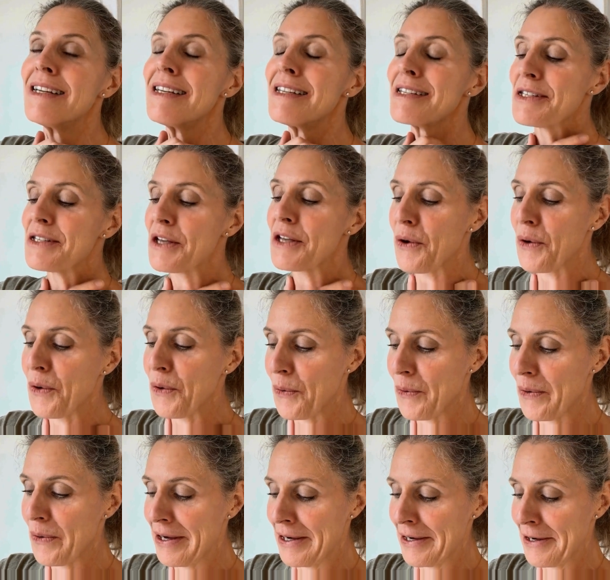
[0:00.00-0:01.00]

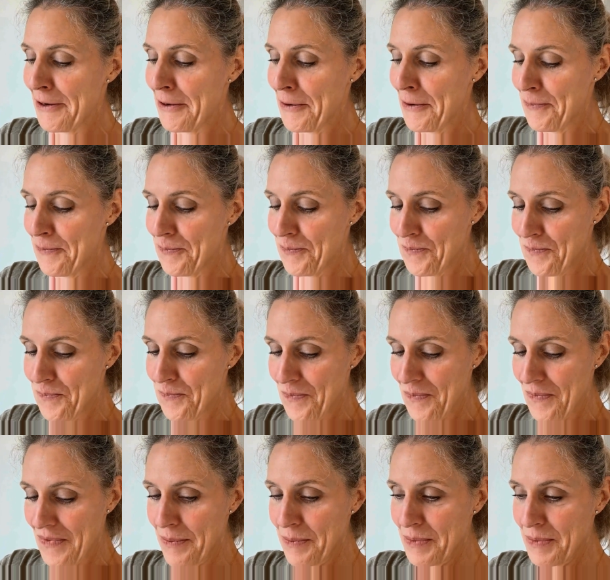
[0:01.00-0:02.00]
So I'm
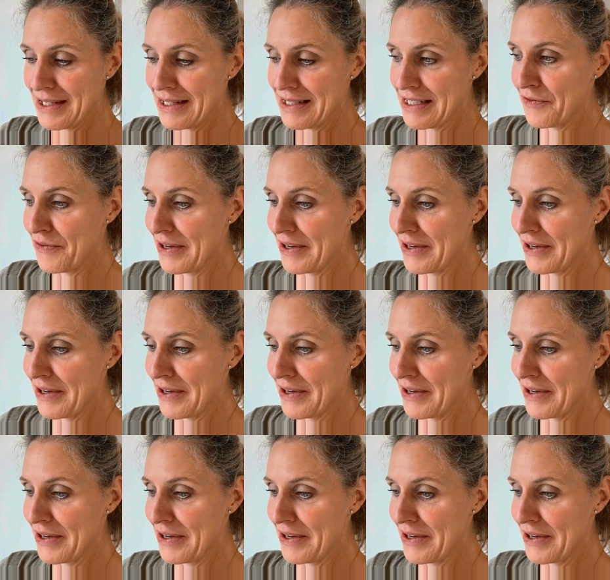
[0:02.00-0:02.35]
going to see